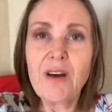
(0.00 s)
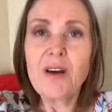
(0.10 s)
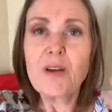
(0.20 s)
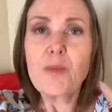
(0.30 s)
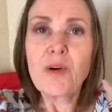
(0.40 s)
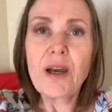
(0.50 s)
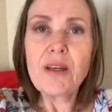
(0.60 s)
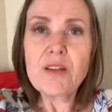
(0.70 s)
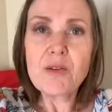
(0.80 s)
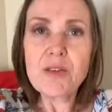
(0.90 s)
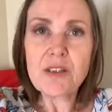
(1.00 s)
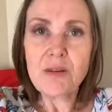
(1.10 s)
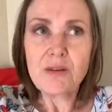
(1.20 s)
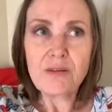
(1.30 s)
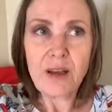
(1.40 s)
the brain is also
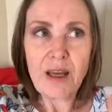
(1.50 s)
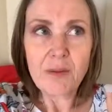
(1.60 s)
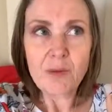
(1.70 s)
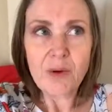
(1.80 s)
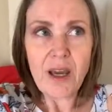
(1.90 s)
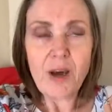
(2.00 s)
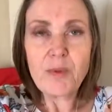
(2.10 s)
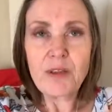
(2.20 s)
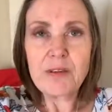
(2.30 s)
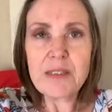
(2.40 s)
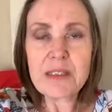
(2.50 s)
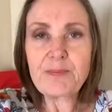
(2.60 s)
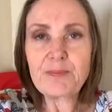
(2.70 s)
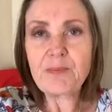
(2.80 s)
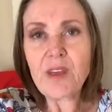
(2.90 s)
inflamed. What happens
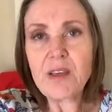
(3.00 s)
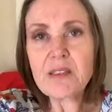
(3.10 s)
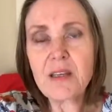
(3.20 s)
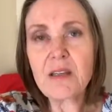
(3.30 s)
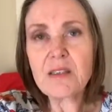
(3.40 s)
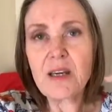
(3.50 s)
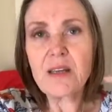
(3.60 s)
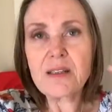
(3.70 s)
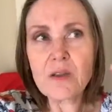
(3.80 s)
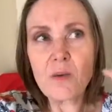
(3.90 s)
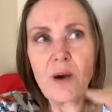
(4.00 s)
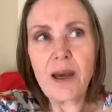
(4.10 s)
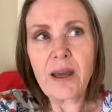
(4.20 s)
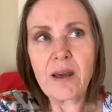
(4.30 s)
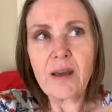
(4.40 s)
is that it takes
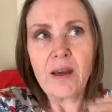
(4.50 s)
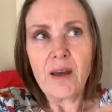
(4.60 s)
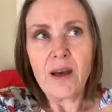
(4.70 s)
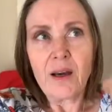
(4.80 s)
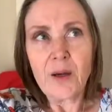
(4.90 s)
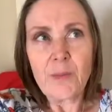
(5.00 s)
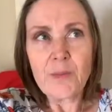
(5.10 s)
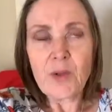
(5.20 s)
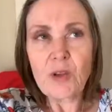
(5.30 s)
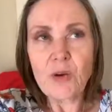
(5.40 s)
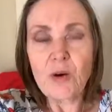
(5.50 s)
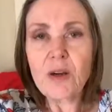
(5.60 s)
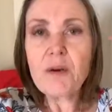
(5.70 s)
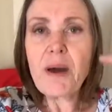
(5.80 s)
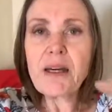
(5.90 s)
away your
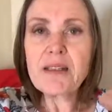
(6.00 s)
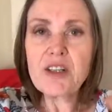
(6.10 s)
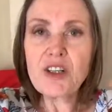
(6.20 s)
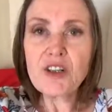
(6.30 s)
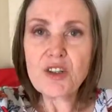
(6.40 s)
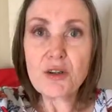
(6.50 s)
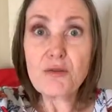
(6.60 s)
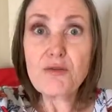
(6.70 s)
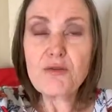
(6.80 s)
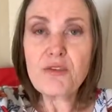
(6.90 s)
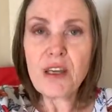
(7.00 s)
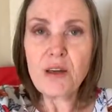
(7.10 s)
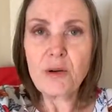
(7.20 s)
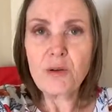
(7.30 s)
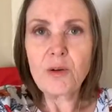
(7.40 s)
capacity to
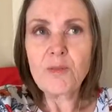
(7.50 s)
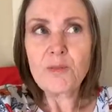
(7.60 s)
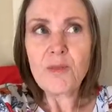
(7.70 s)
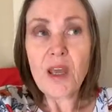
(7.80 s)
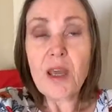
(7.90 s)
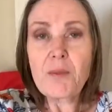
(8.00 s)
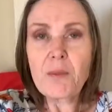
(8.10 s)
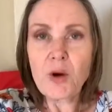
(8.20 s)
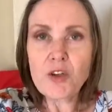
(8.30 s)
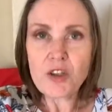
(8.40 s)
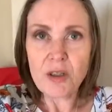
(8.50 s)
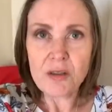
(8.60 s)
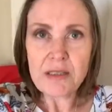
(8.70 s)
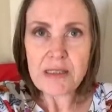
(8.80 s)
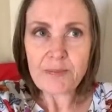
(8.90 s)
feel
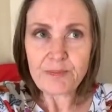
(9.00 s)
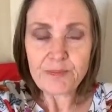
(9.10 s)
emotions.